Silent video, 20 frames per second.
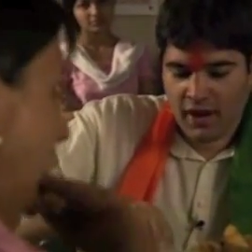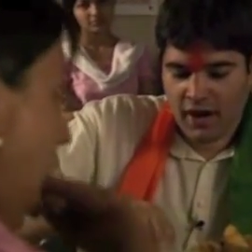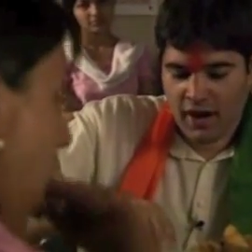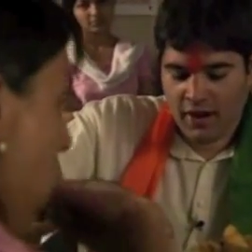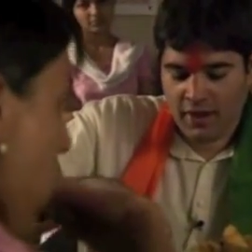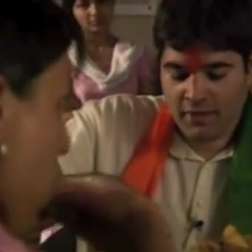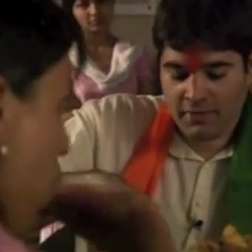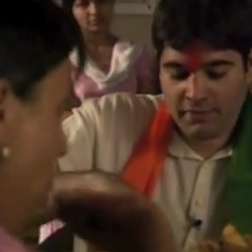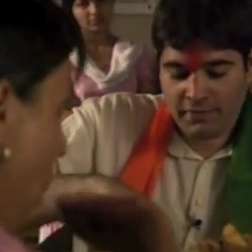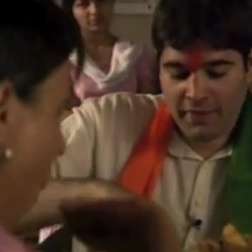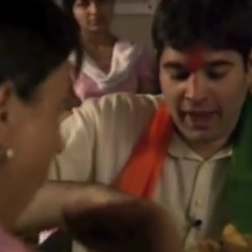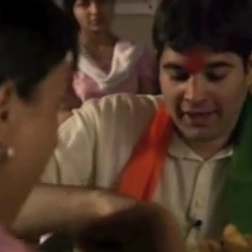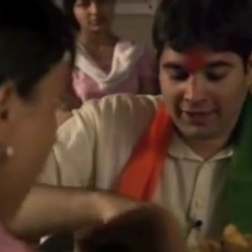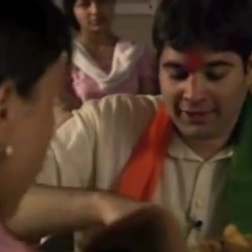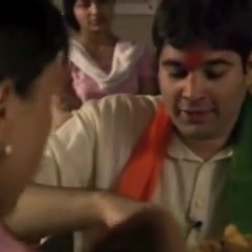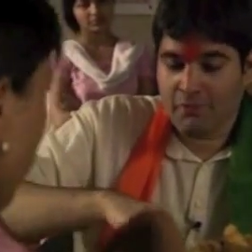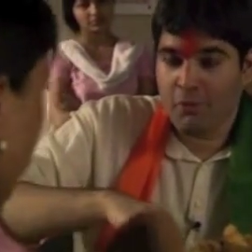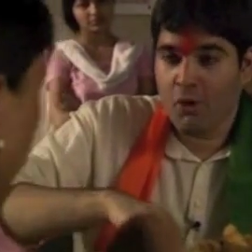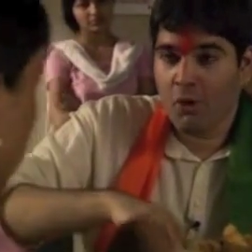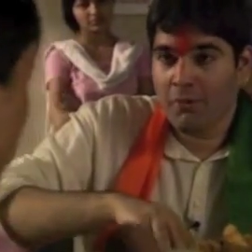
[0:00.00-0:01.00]

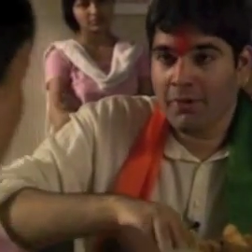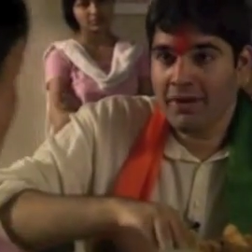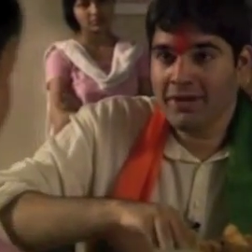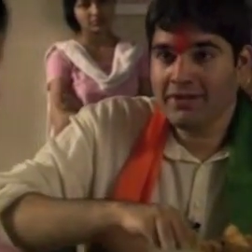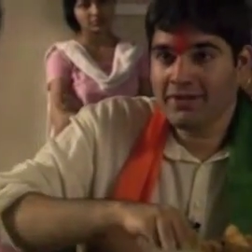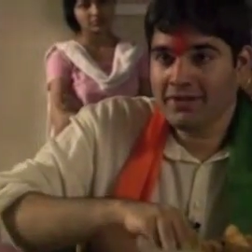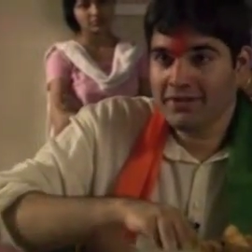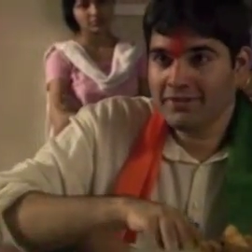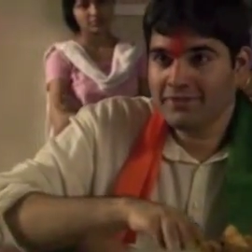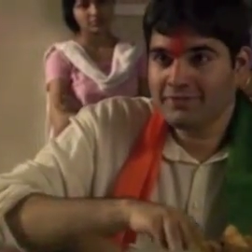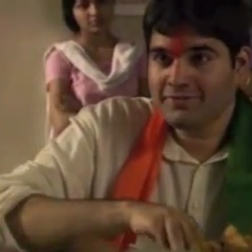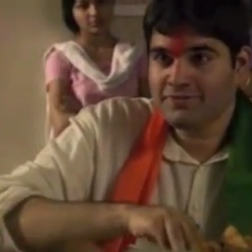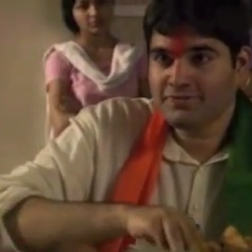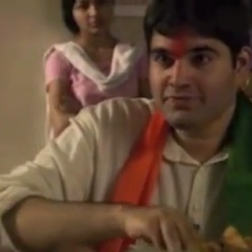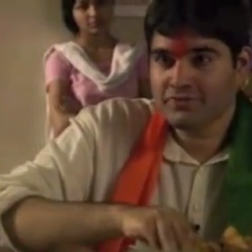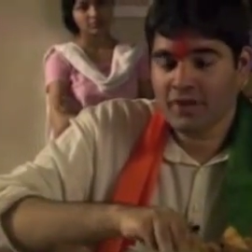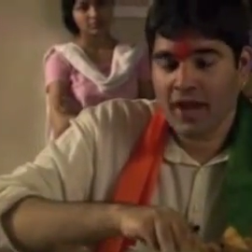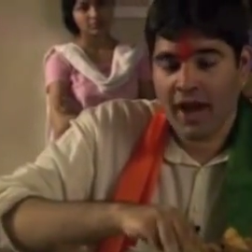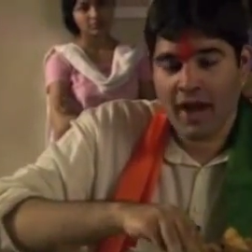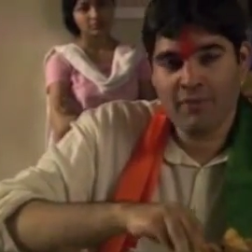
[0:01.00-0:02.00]
At the moment,
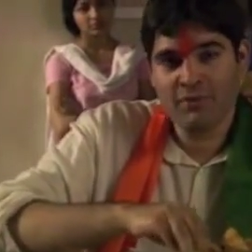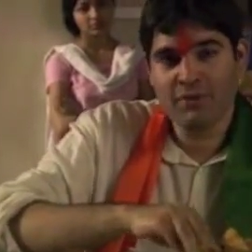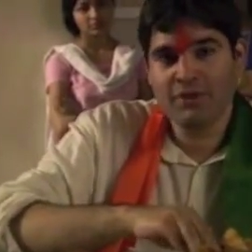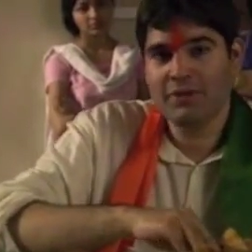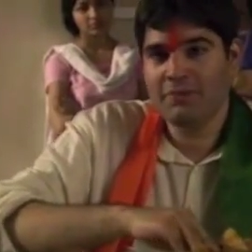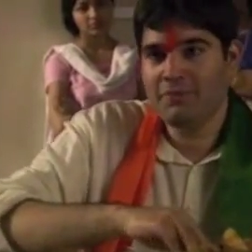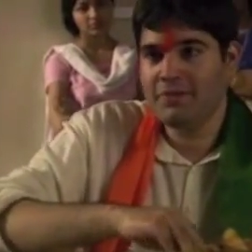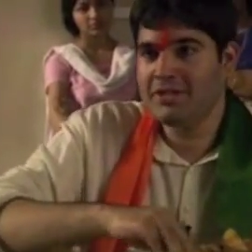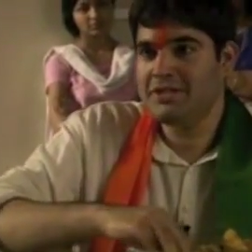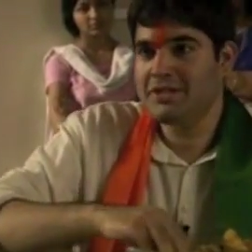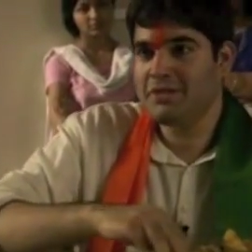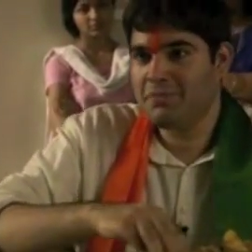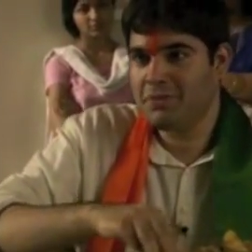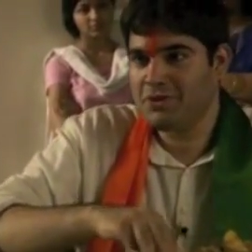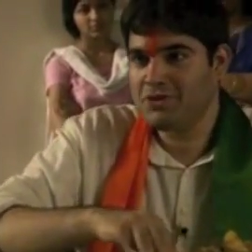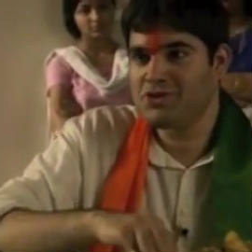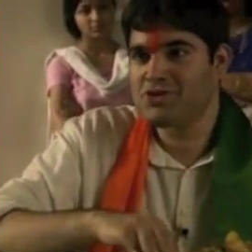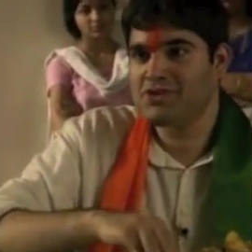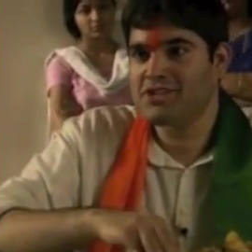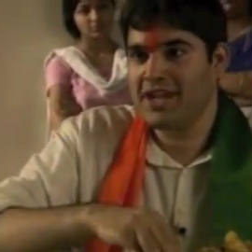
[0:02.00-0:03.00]
I'm with the
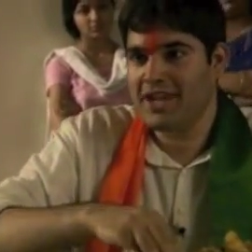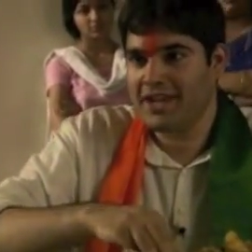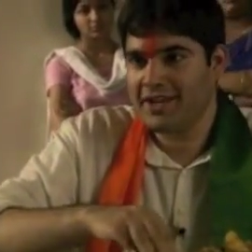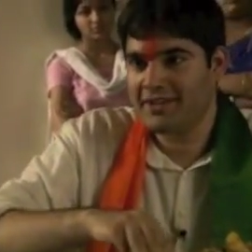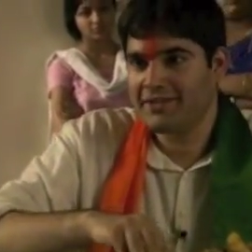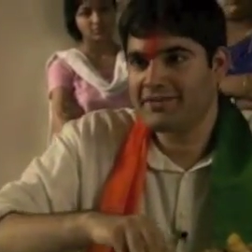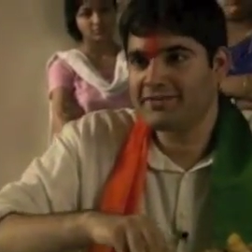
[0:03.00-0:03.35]
BJP to stay.